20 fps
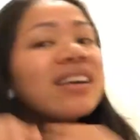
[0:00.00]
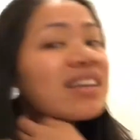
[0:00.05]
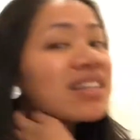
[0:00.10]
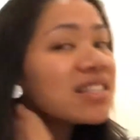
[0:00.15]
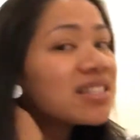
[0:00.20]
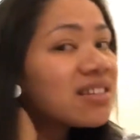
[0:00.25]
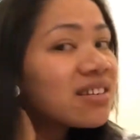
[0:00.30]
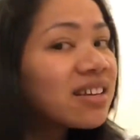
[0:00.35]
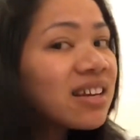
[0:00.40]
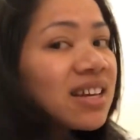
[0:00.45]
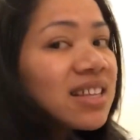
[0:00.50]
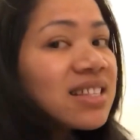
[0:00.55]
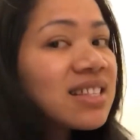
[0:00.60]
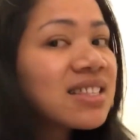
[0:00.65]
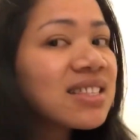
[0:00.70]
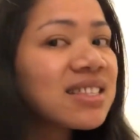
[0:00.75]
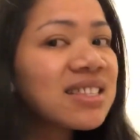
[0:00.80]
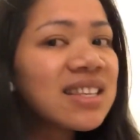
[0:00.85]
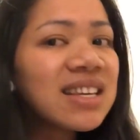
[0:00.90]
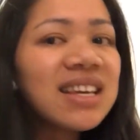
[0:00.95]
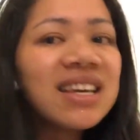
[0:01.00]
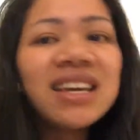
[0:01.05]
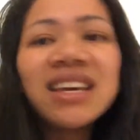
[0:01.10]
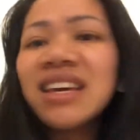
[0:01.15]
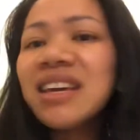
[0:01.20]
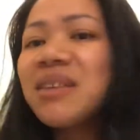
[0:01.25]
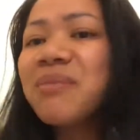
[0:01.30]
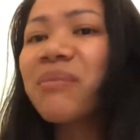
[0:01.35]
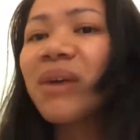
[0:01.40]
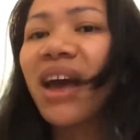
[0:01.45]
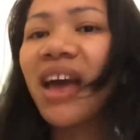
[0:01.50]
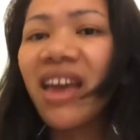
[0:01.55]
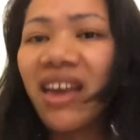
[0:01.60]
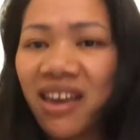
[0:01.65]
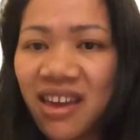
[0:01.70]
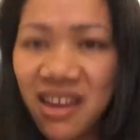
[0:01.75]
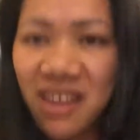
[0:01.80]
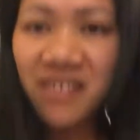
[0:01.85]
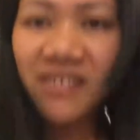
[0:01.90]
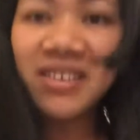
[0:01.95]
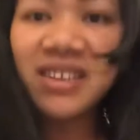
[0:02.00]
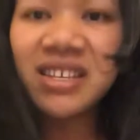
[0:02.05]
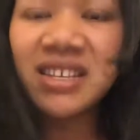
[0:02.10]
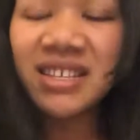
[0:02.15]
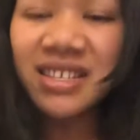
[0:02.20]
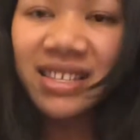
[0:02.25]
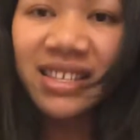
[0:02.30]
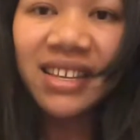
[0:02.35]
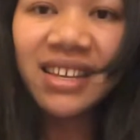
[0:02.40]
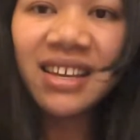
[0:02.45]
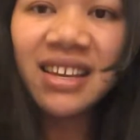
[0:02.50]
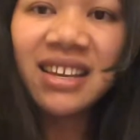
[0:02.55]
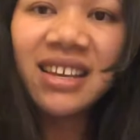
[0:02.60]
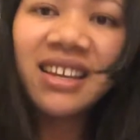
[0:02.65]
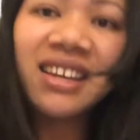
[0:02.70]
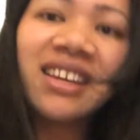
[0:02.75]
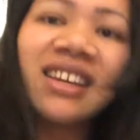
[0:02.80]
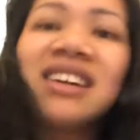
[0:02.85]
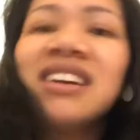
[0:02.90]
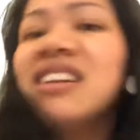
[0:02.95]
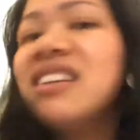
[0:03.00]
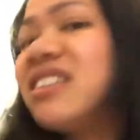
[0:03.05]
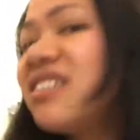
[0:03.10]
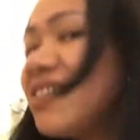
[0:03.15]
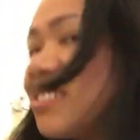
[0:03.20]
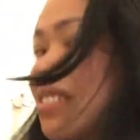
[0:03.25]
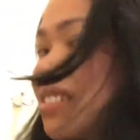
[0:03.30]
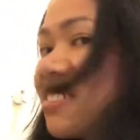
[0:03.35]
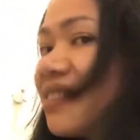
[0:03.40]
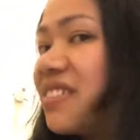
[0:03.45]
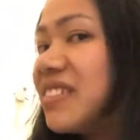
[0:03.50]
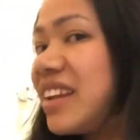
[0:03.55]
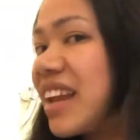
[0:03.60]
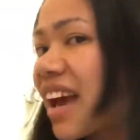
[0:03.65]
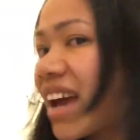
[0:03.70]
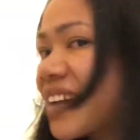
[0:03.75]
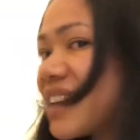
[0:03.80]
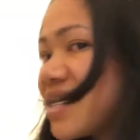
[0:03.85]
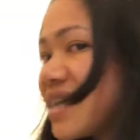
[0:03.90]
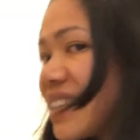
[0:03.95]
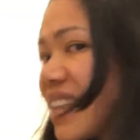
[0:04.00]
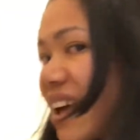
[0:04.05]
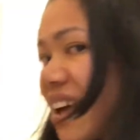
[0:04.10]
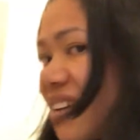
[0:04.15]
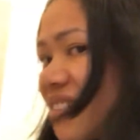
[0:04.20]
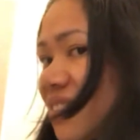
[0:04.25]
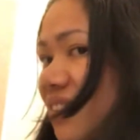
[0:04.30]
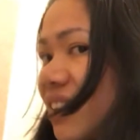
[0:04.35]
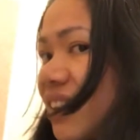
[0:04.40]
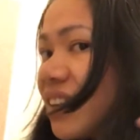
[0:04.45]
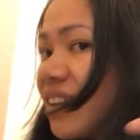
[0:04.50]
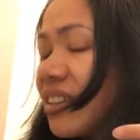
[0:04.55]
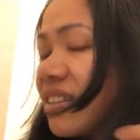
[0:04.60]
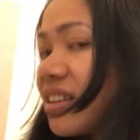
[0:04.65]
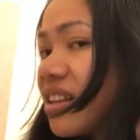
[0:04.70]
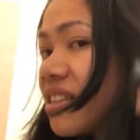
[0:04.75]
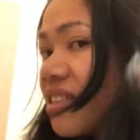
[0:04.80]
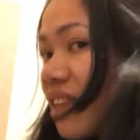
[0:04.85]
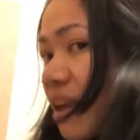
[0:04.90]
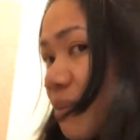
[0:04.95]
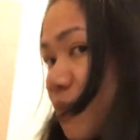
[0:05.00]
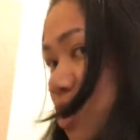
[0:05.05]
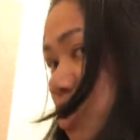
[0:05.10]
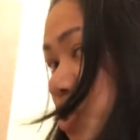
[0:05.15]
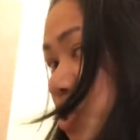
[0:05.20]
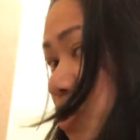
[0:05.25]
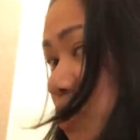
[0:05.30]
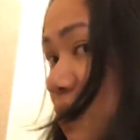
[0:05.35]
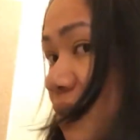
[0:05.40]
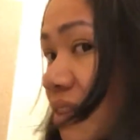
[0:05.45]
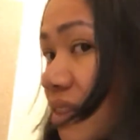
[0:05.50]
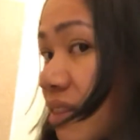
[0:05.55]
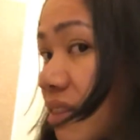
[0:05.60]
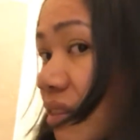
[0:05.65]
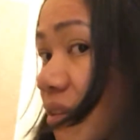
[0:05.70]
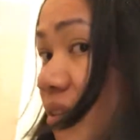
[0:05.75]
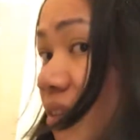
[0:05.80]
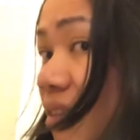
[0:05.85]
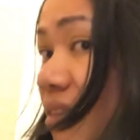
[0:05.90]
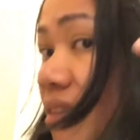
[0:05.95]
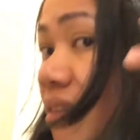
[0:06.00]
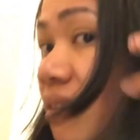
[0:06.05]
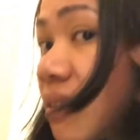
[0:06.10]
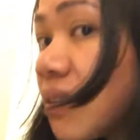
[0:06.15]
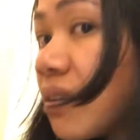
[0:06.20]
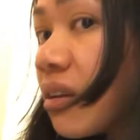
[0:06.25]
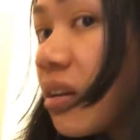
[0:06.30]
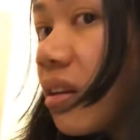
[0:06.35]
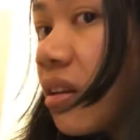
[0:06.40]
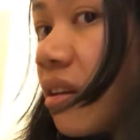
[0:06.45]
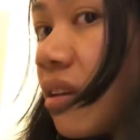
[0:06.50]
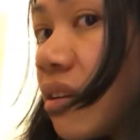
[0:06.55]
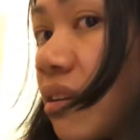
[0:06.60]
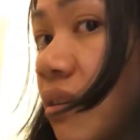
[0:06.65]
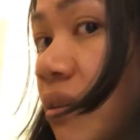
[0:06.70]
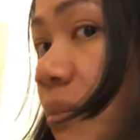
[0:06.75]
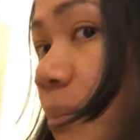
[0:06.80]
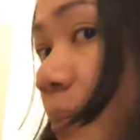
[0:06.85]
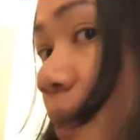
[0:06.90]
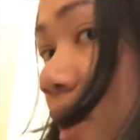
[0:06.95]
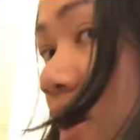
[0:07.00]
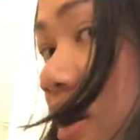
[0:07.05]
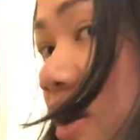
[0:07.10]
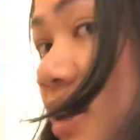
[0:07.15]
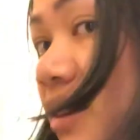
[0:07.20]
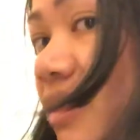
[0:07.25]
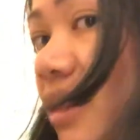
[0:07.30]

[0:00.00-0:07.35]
As you can see, my hair is Nice now. There's some short part